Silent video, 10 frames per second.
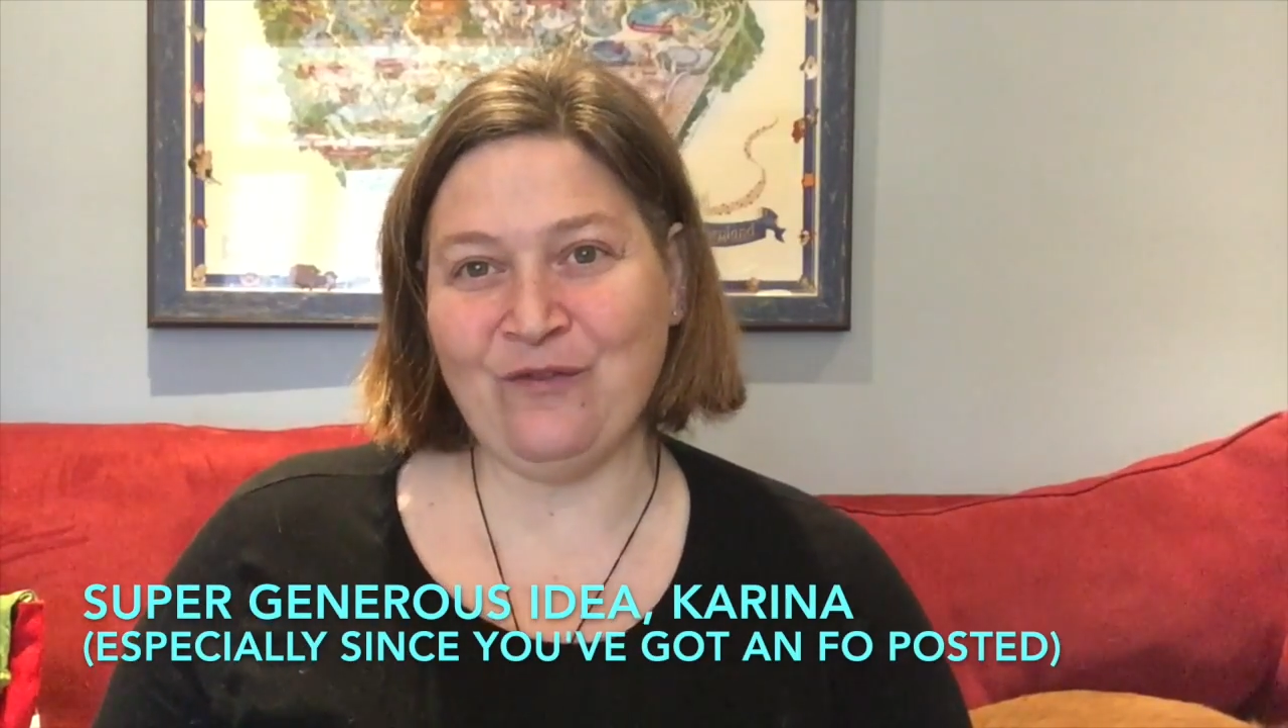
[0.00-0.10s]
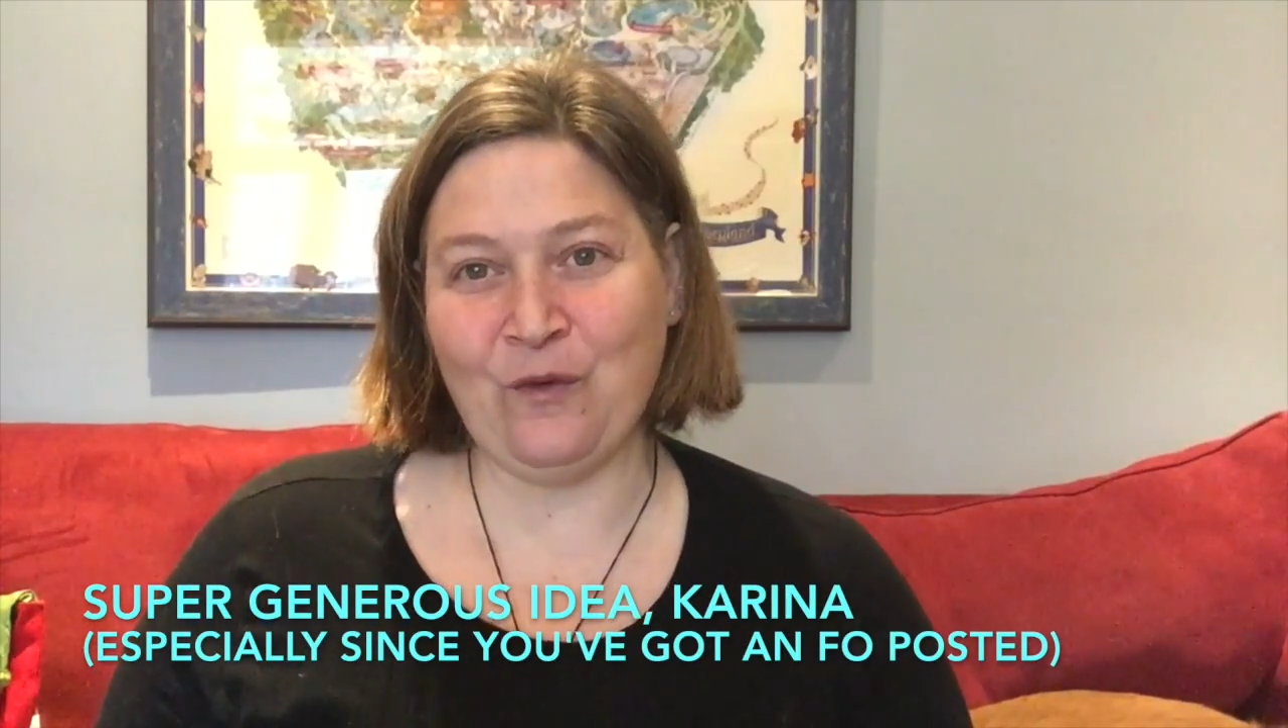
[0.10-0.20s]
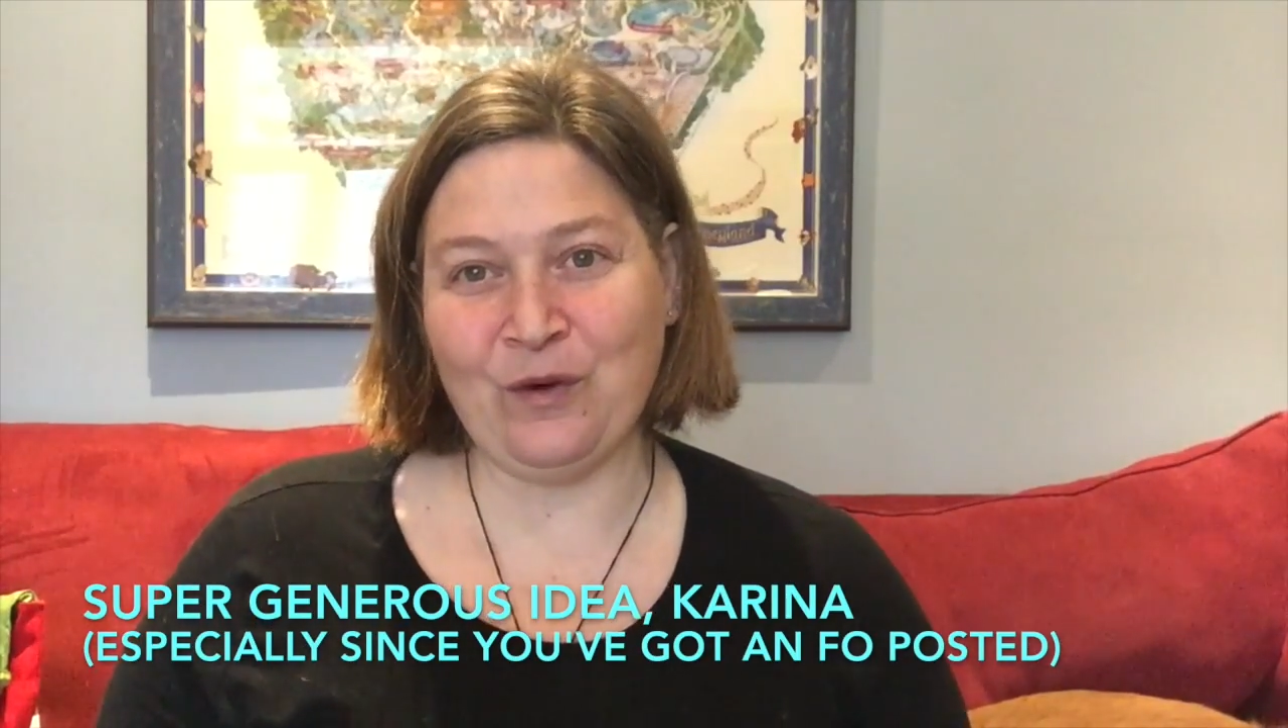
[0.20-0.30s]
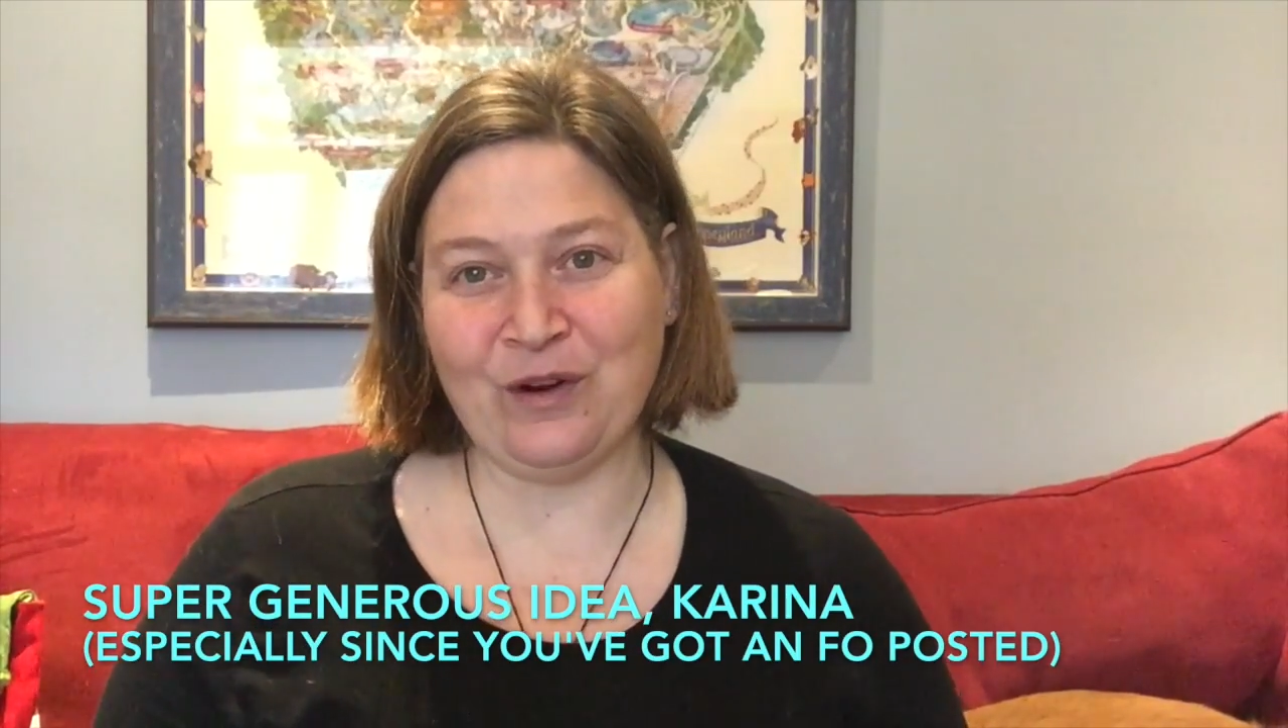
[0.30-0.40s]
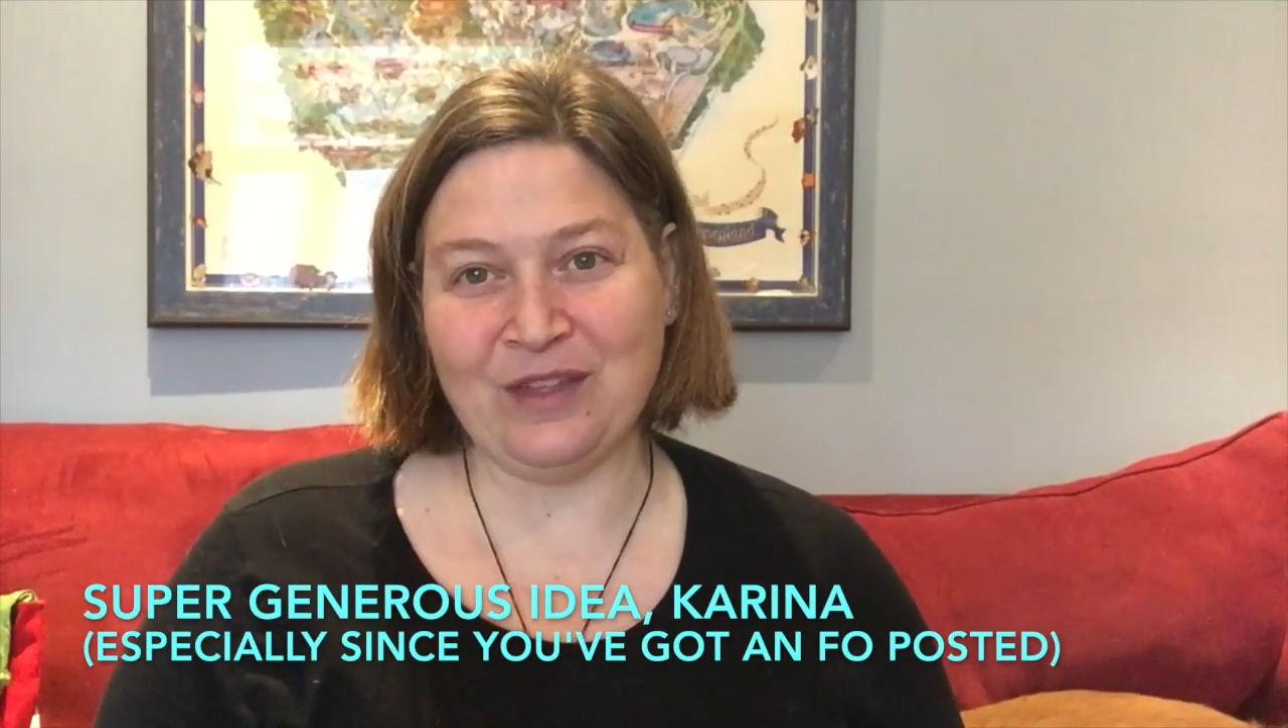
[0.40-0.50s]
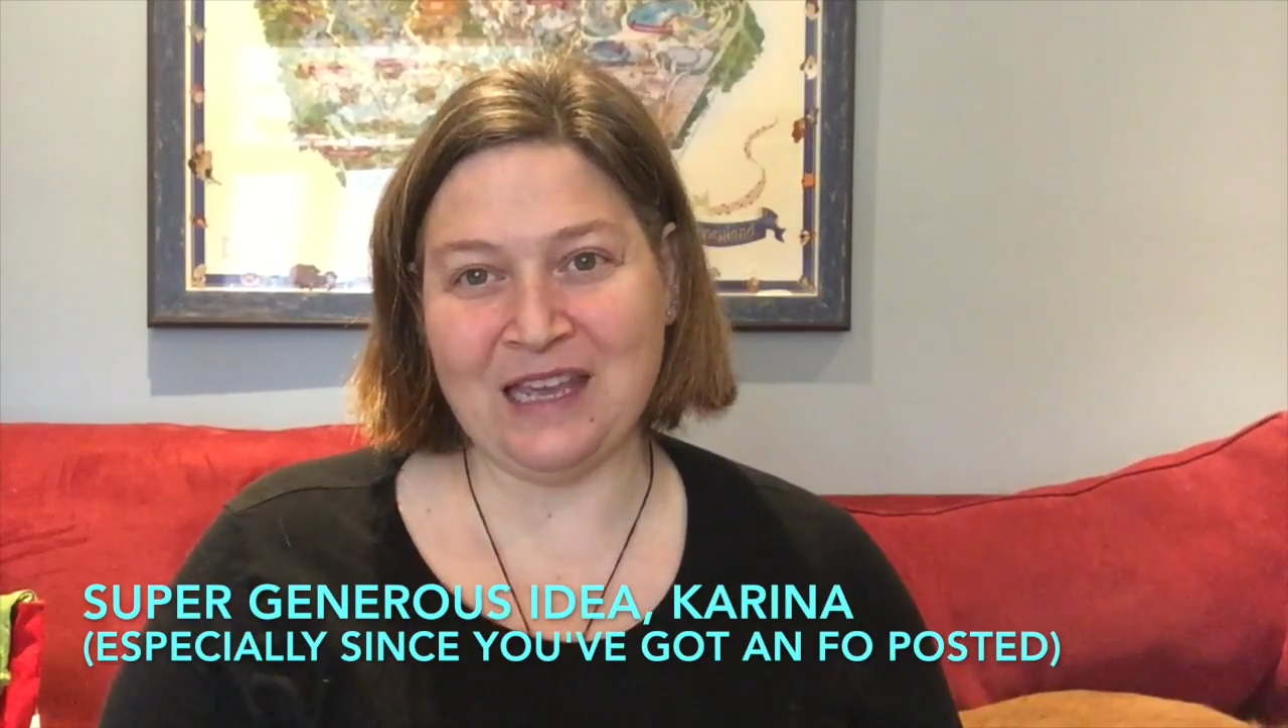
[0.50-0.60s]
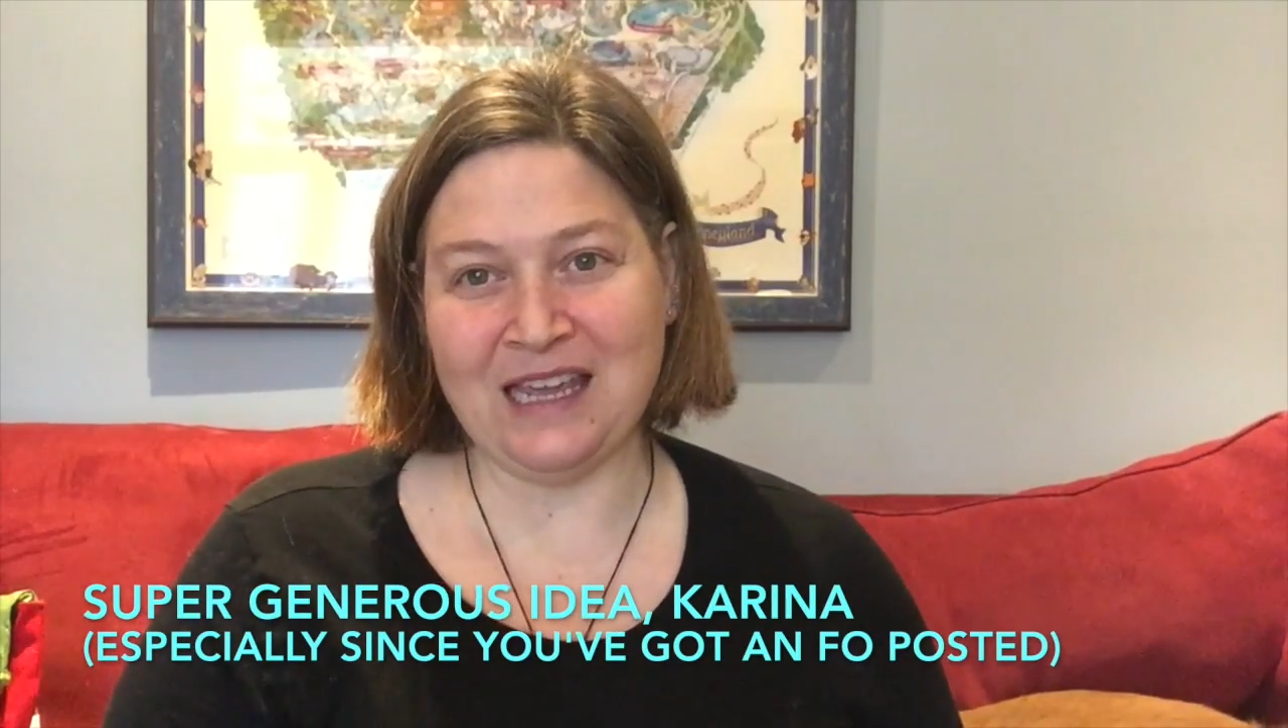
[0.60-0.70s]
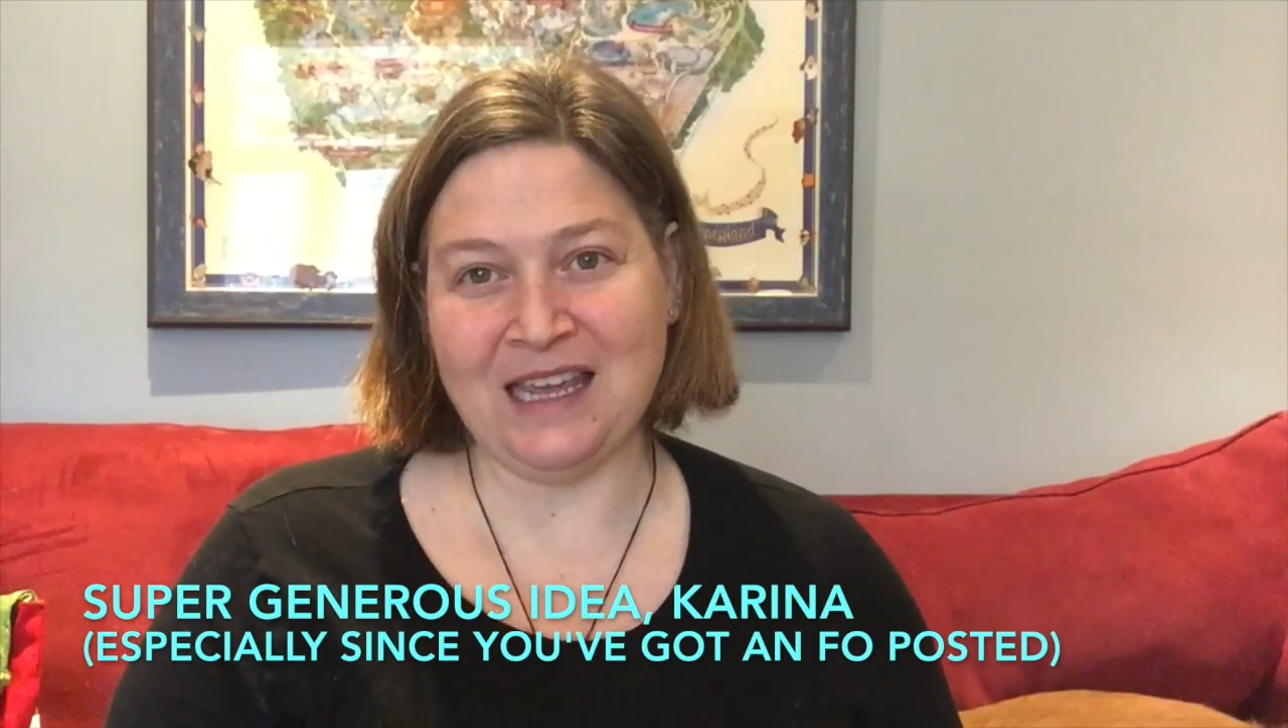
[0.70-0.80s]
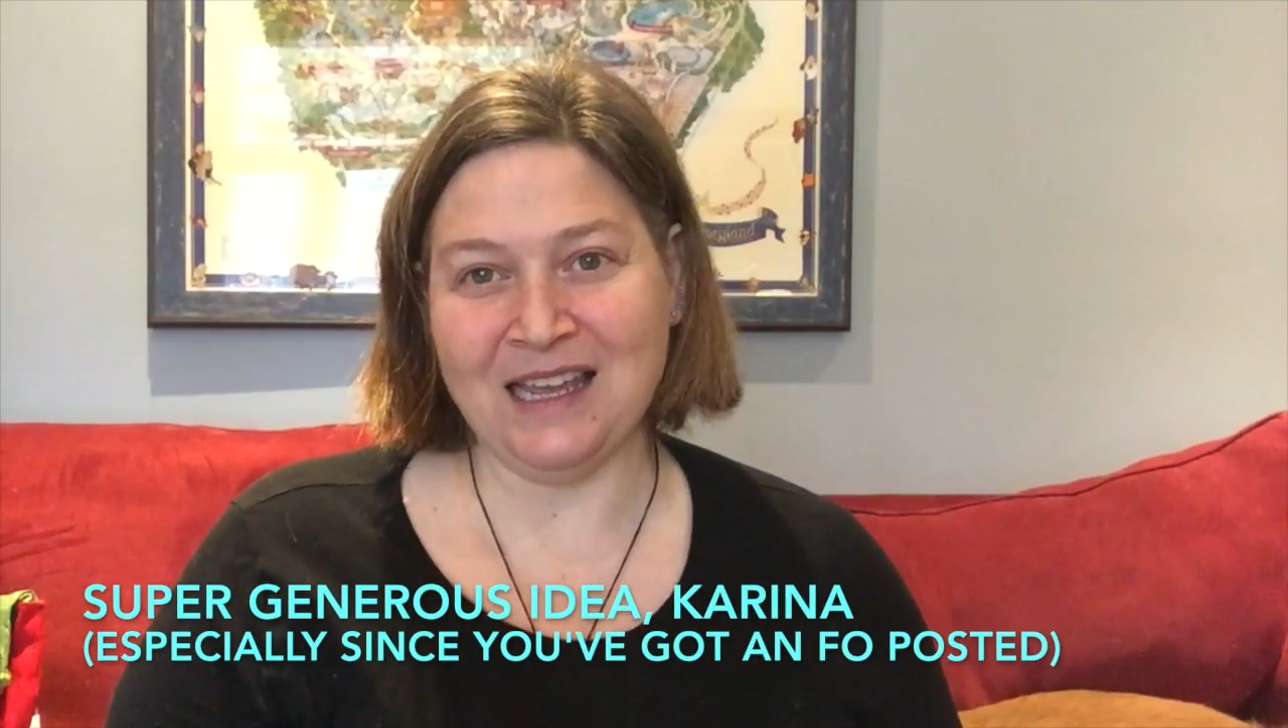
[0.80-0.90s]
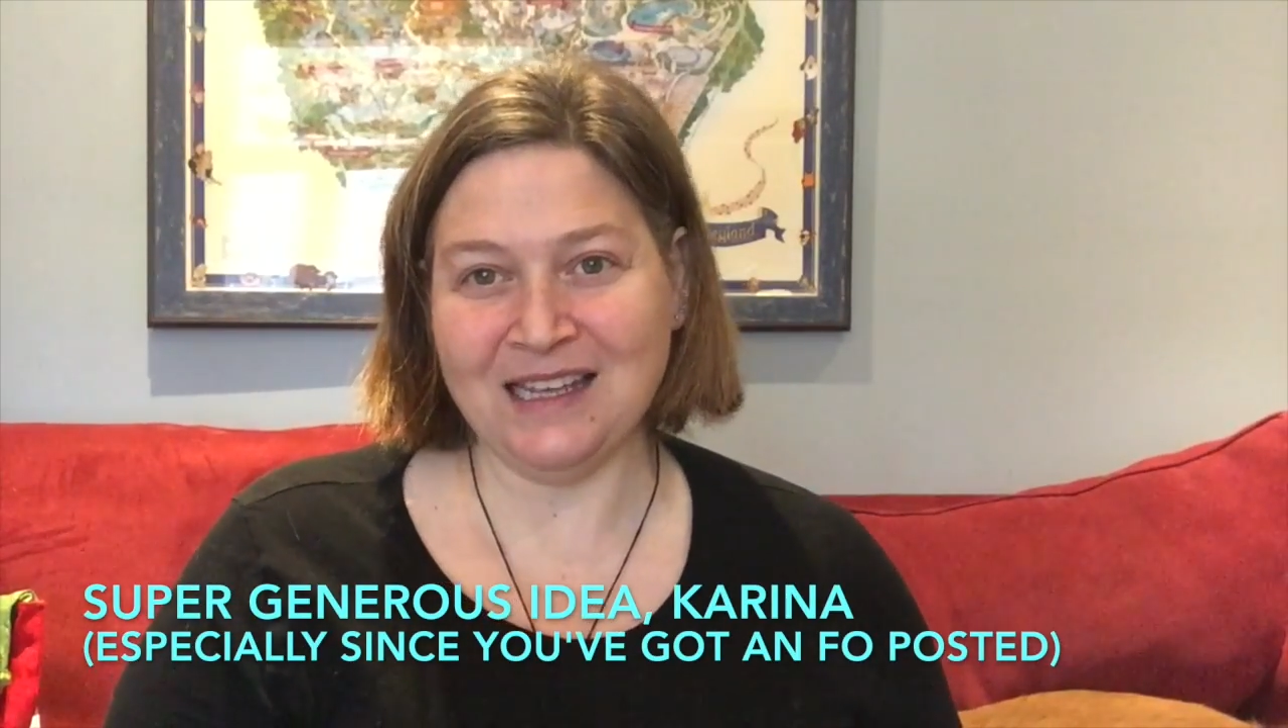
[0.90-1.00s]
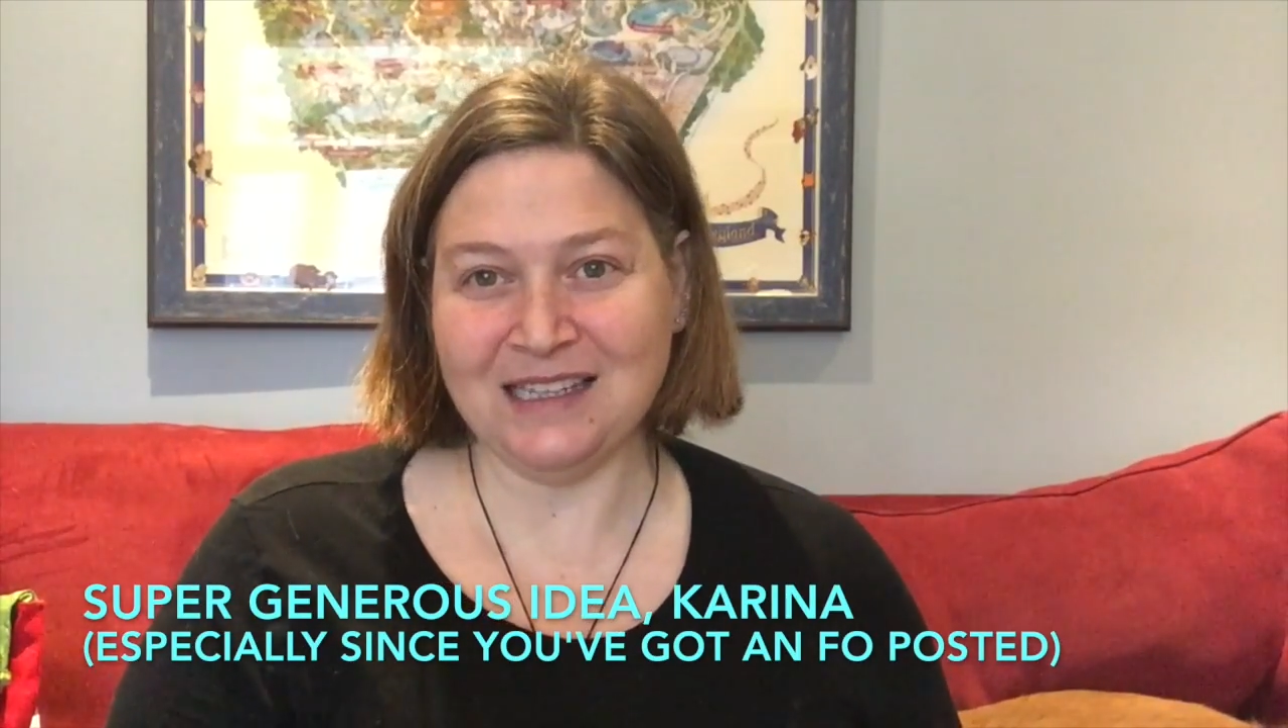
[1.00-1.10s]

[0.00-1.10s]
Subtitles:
for the